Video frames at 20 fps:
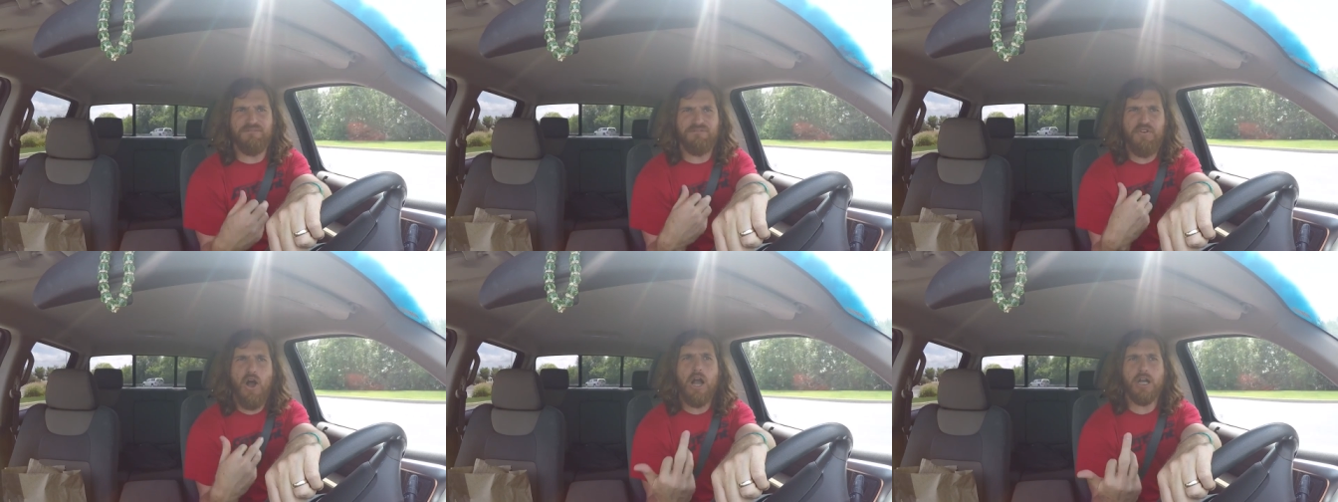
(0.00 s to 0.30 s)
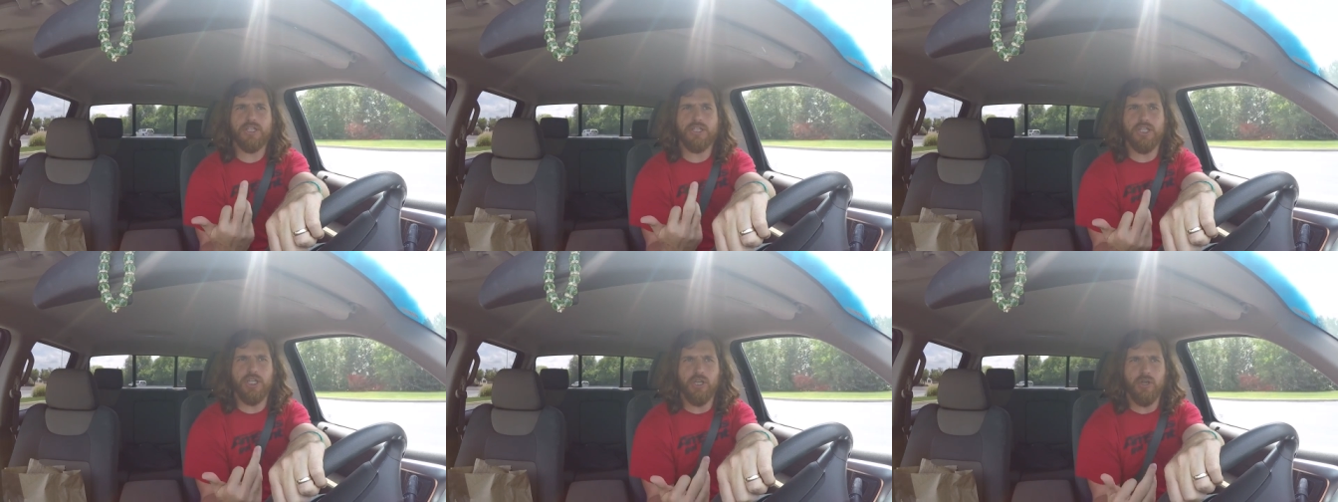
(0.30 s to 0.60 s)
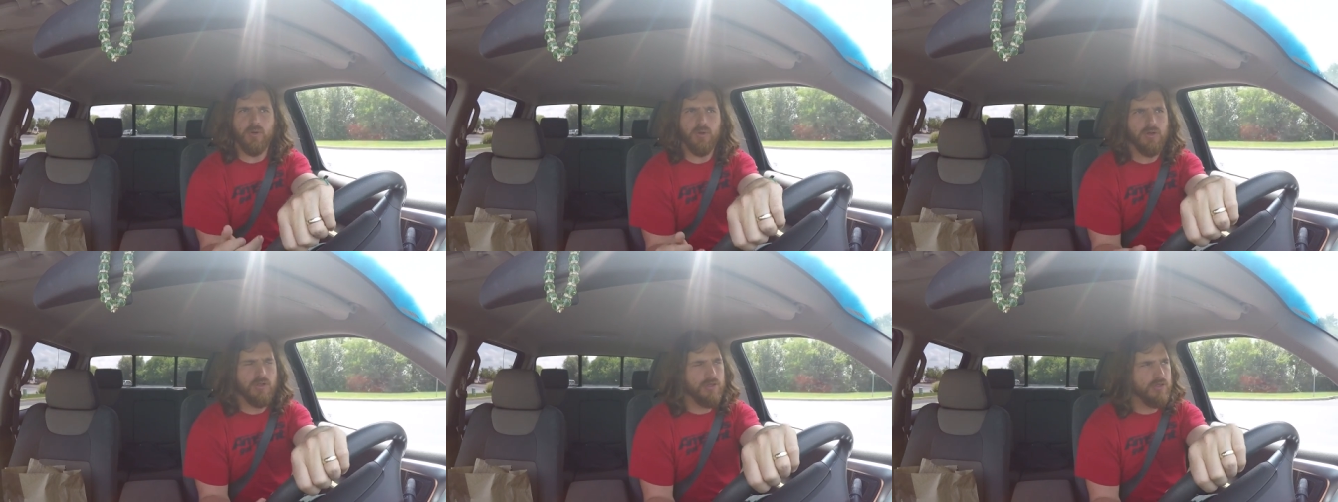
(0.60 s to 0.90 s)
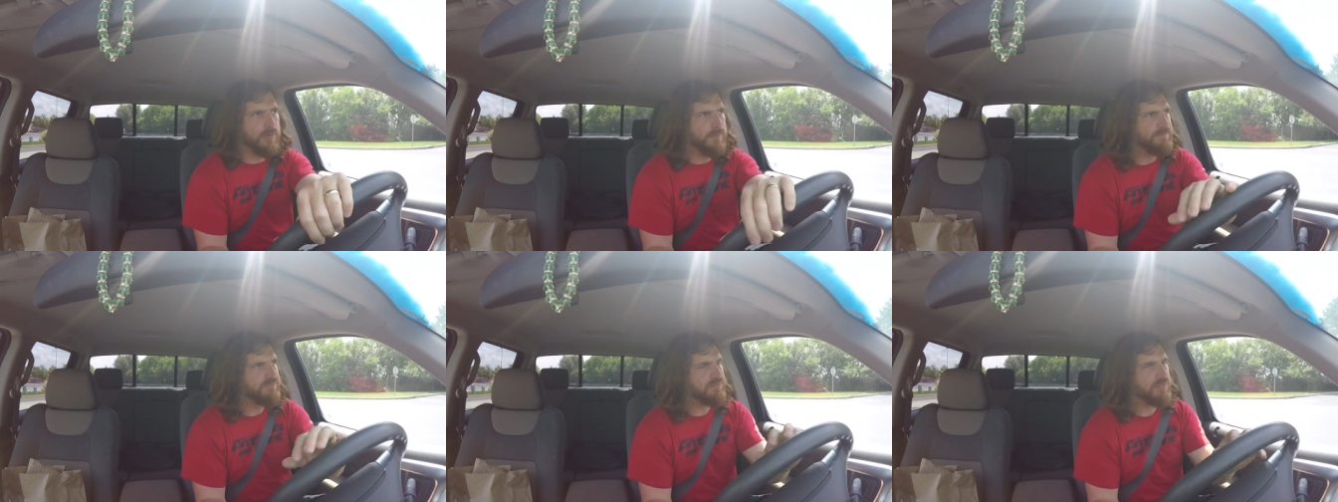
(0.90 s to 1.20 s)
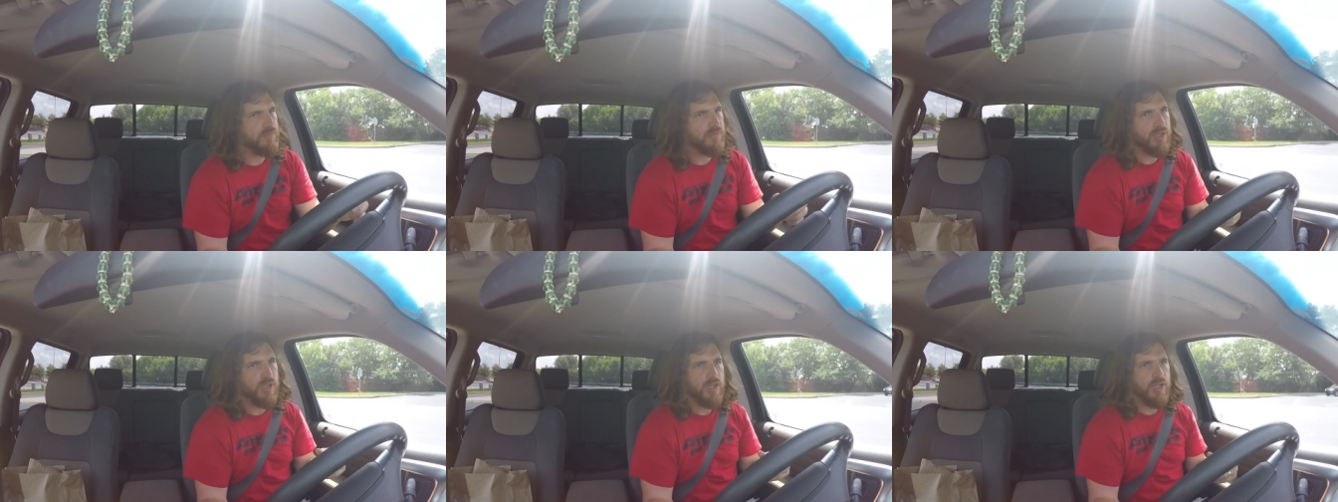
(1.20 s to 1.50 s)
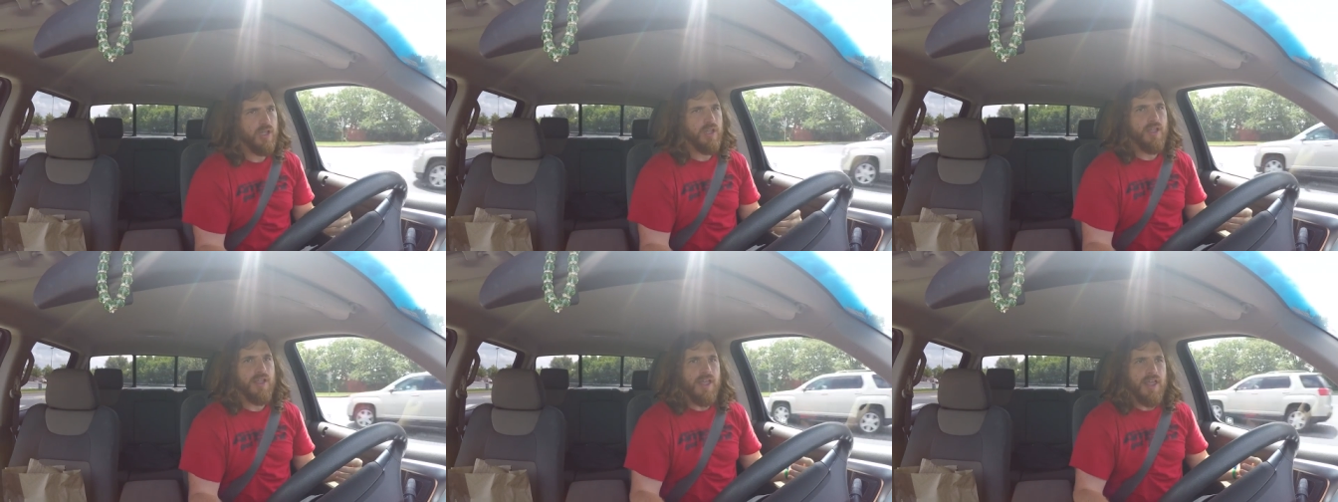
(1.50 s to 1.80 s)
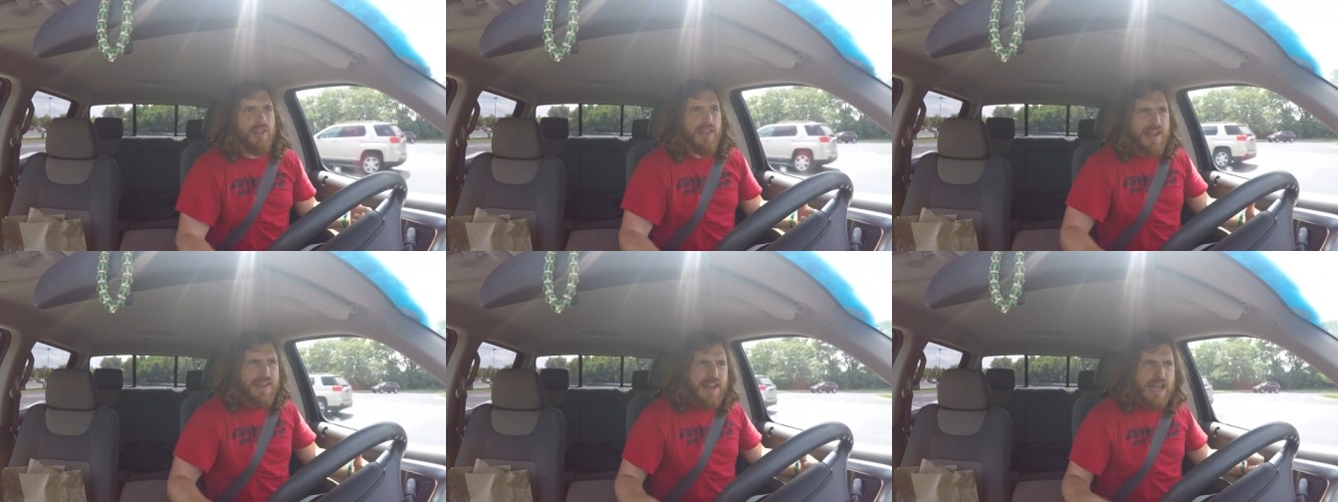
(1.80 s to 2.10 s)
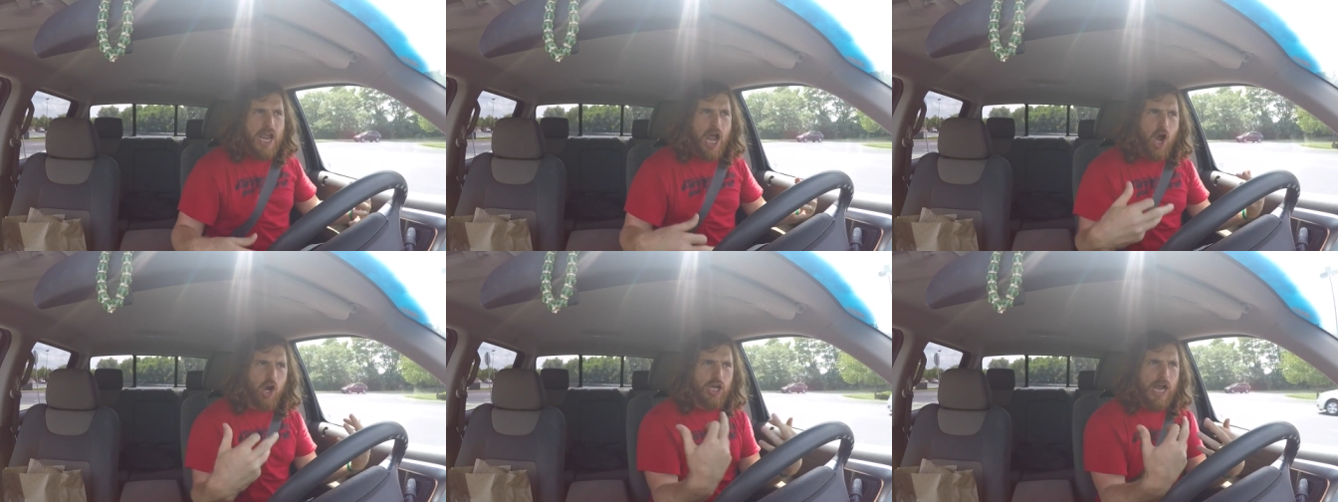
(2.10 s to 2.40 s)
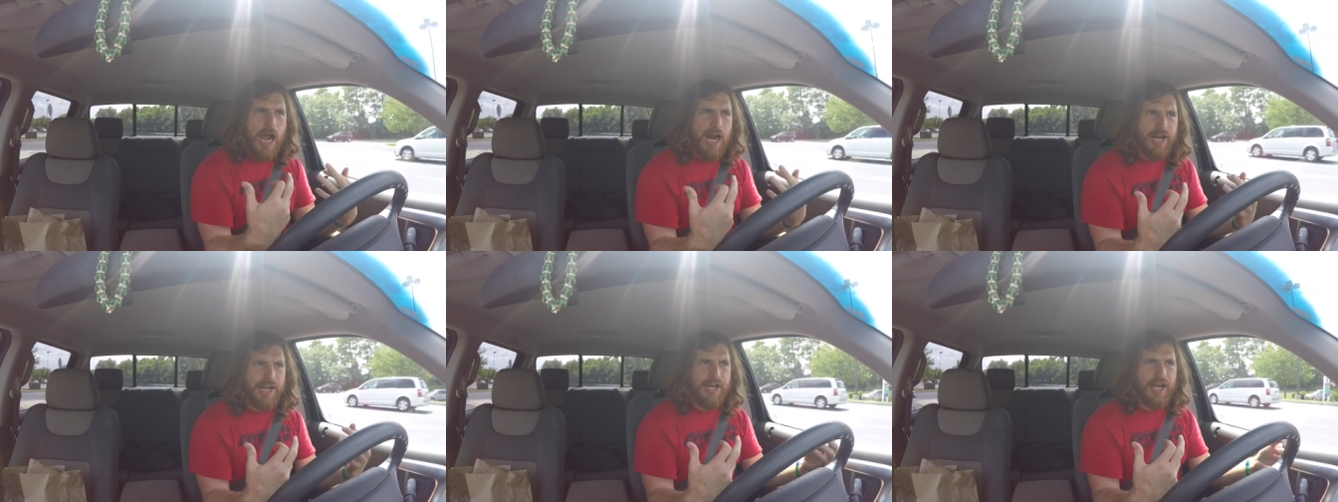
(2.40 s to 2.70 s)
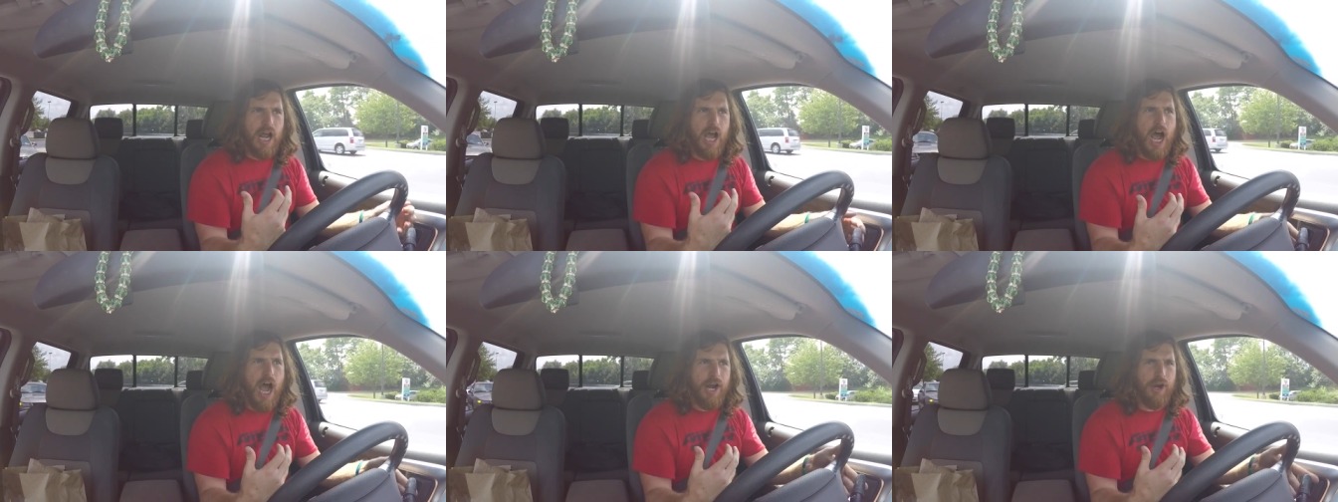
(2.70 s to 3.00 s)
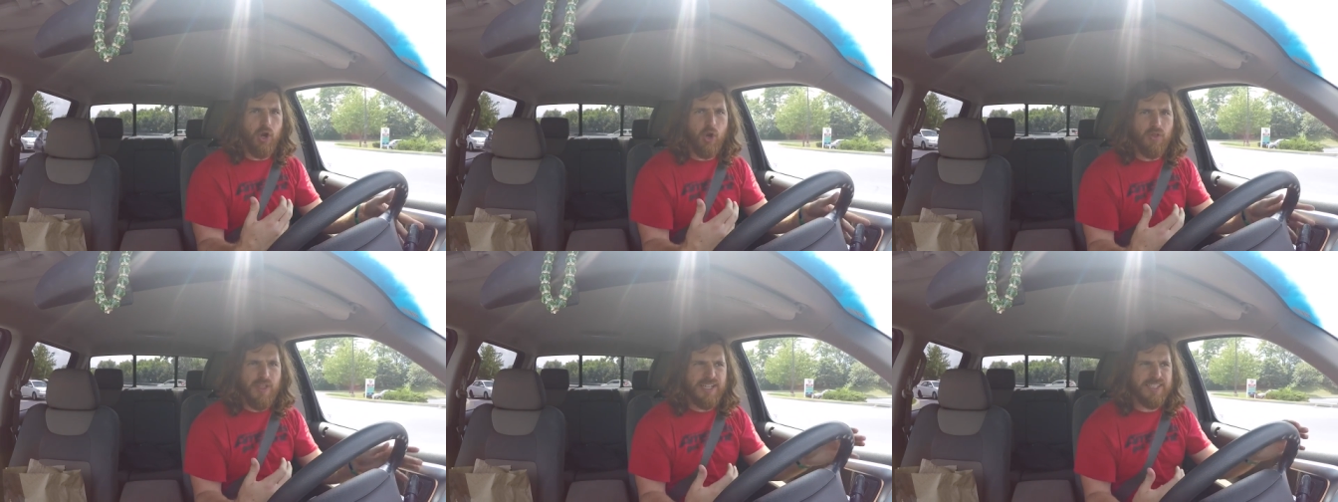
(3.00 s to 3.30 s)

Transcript: fuck you. Then they all got in a huddle.